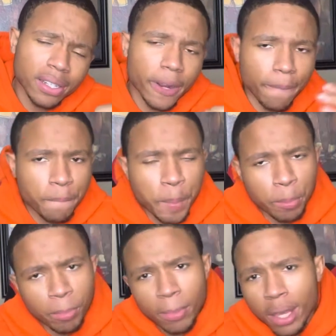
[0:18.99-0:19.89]
there.
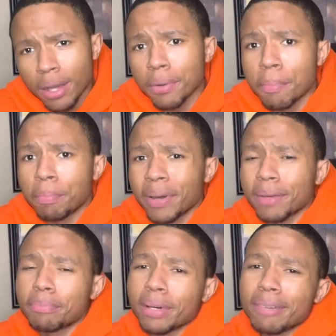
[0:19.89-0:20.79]
But,